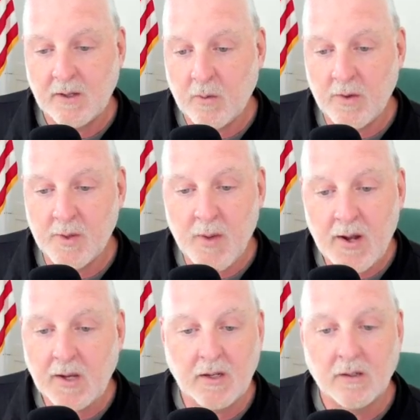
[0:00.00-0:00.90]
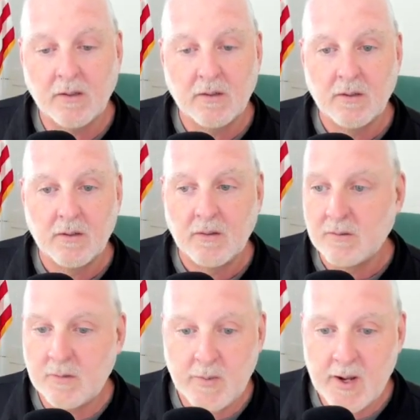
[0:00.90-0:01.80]
or the money
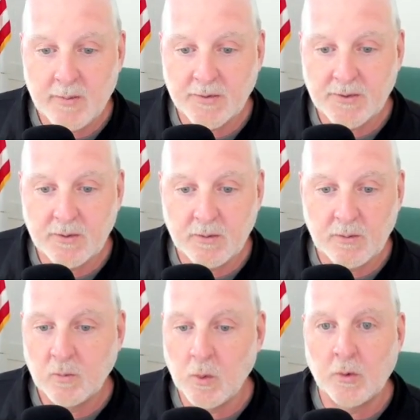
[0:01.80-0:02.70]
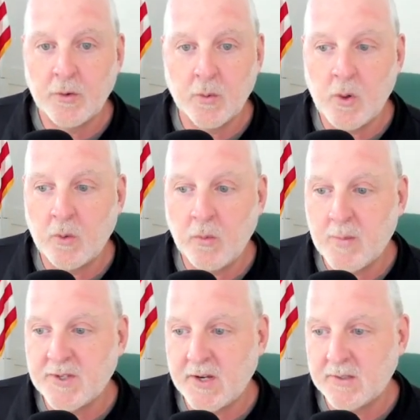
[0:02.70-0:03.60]
to be able to roll your own
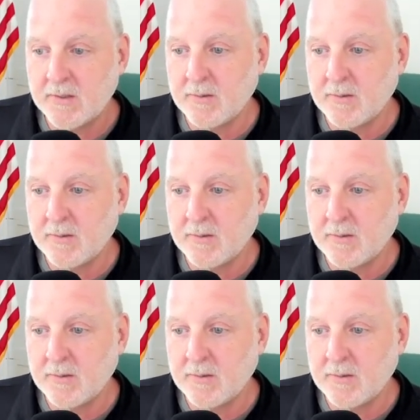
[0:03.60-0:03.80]
website.